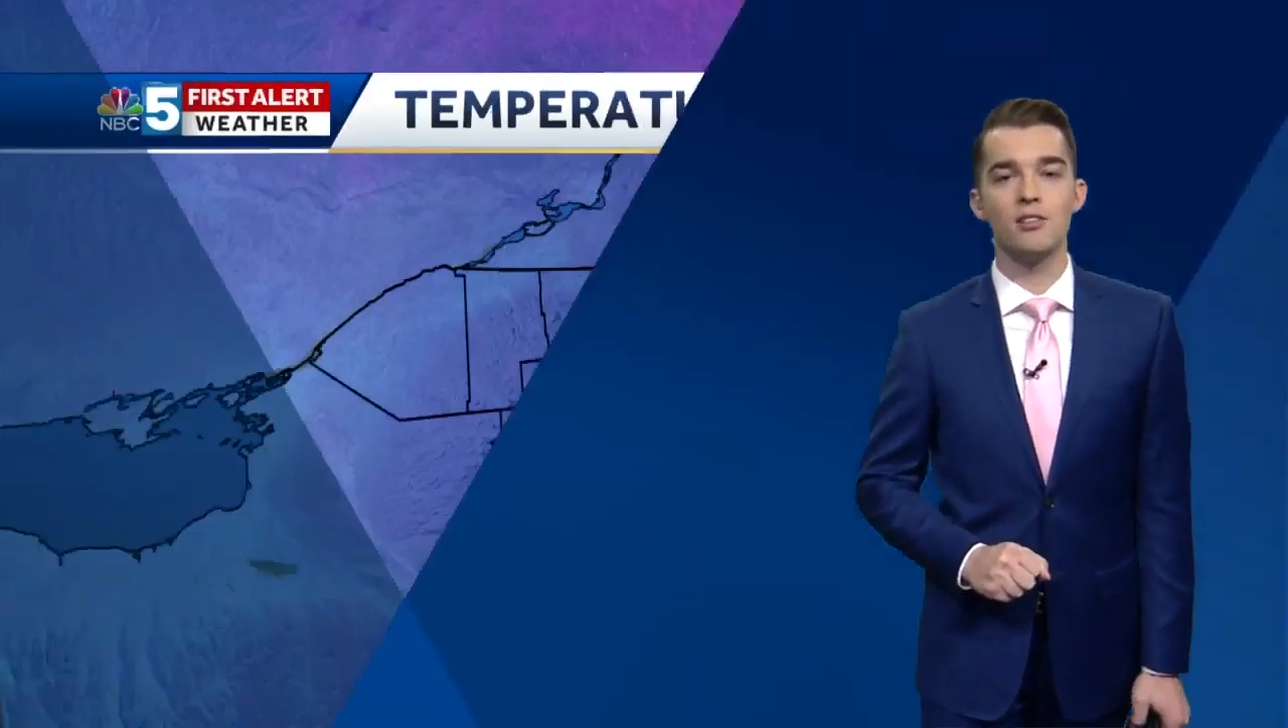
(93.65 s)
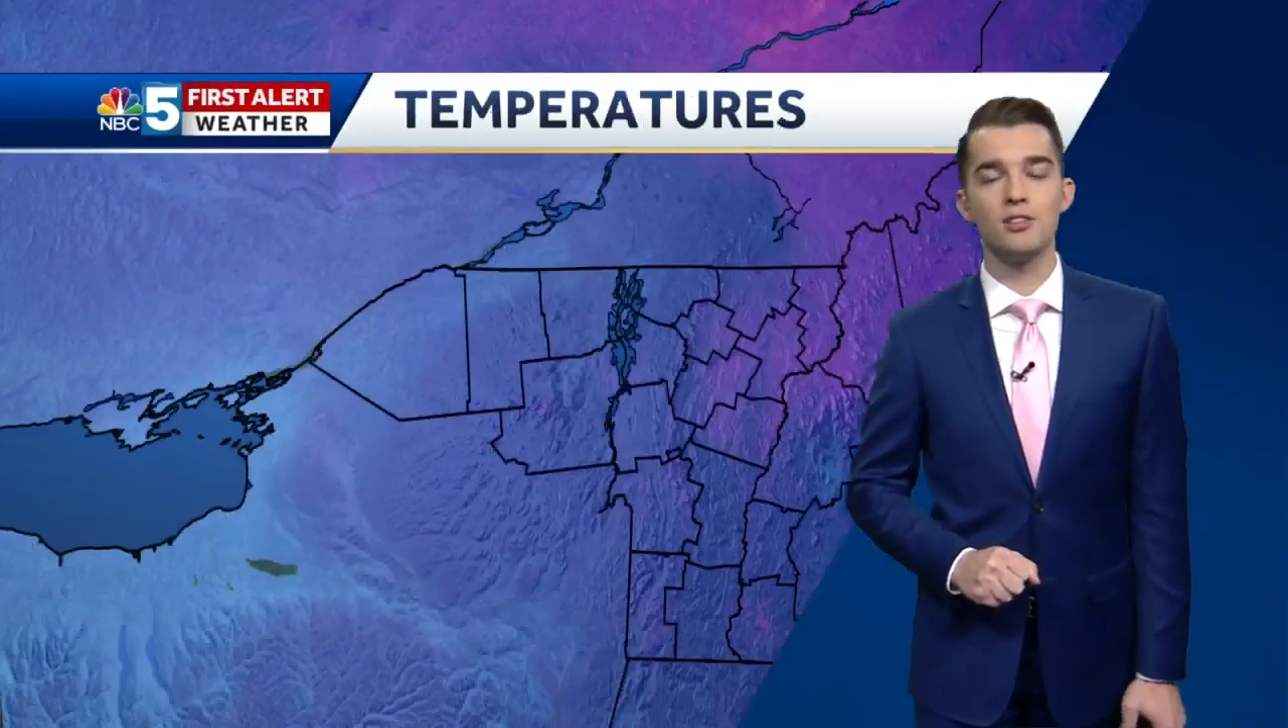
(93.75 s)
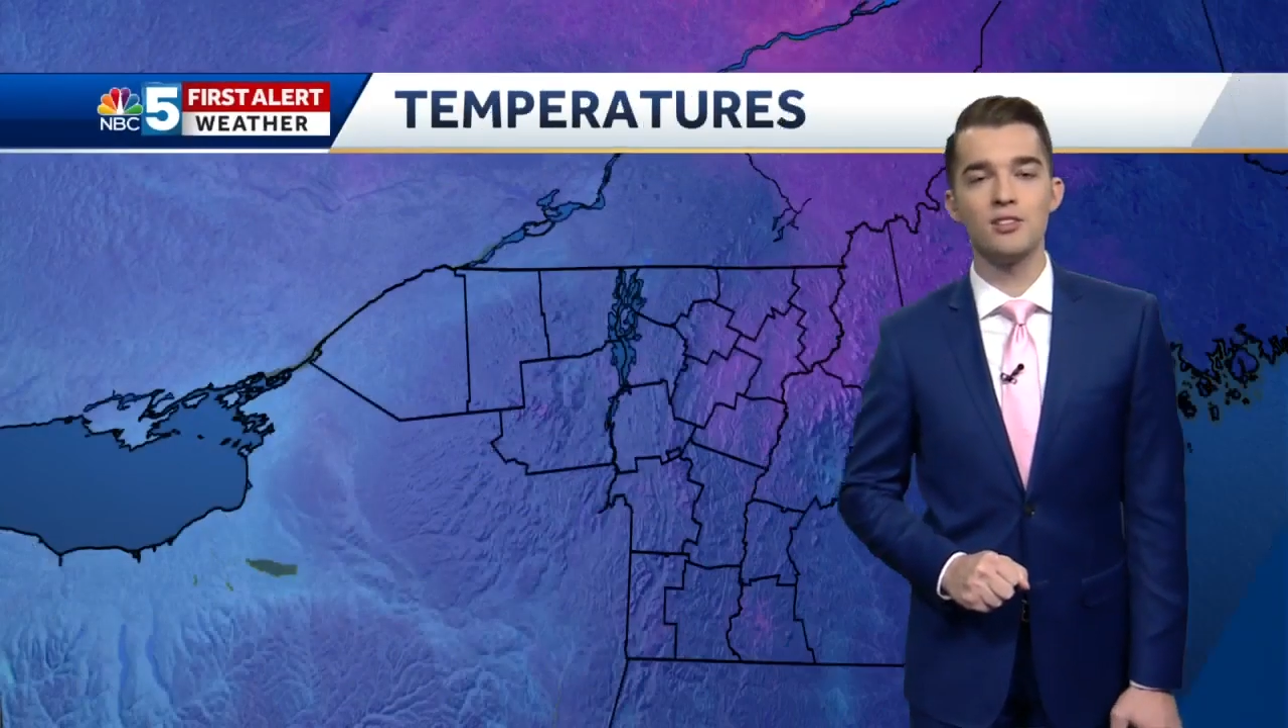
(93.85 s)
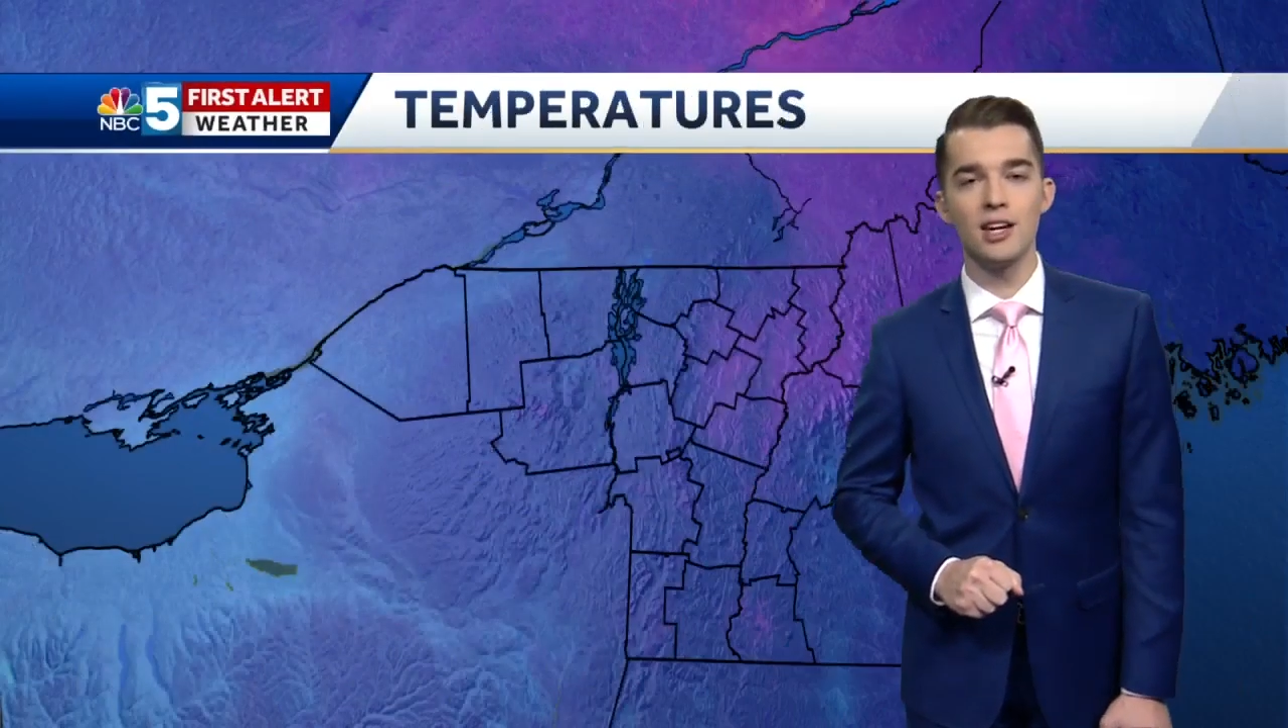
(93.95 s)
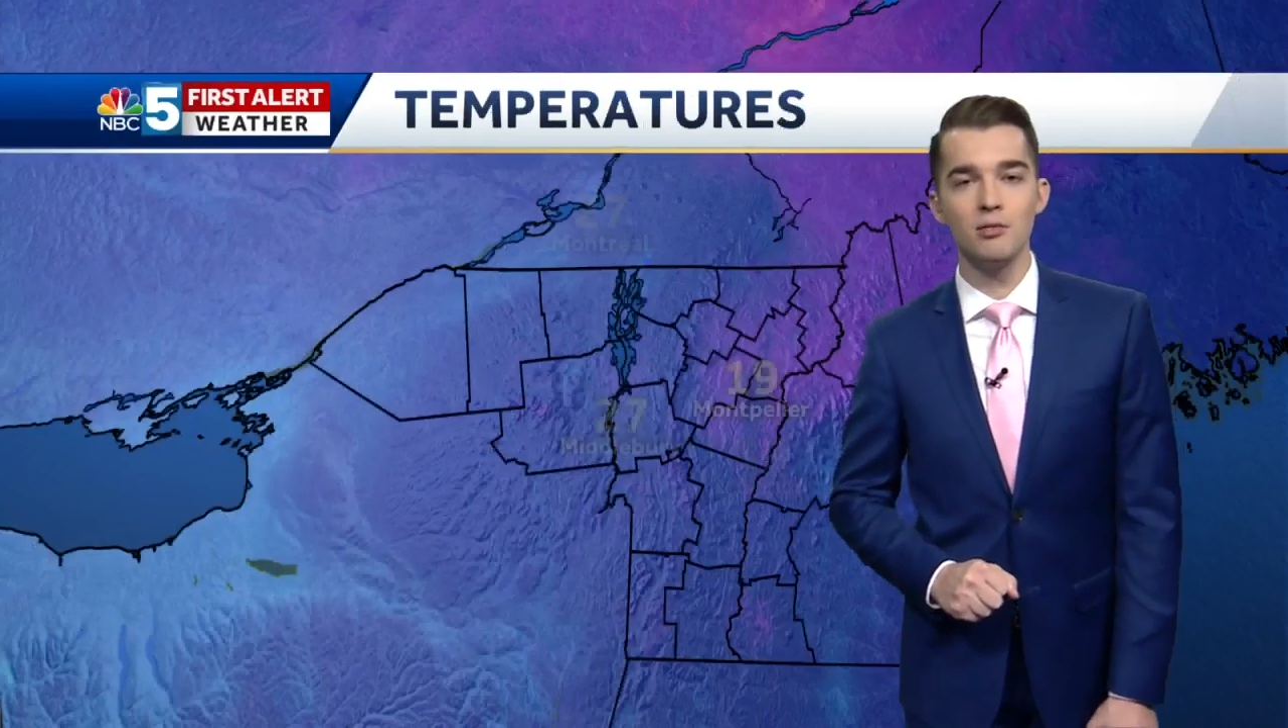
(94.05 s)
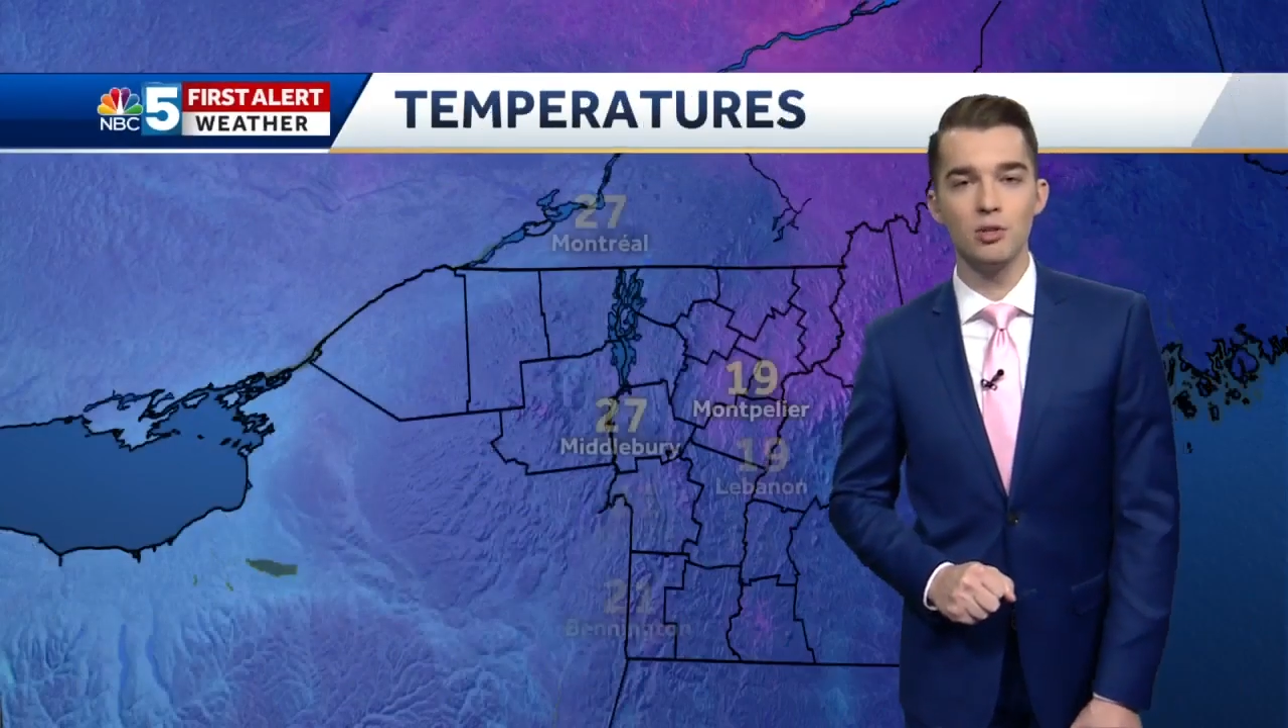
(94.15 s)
the sun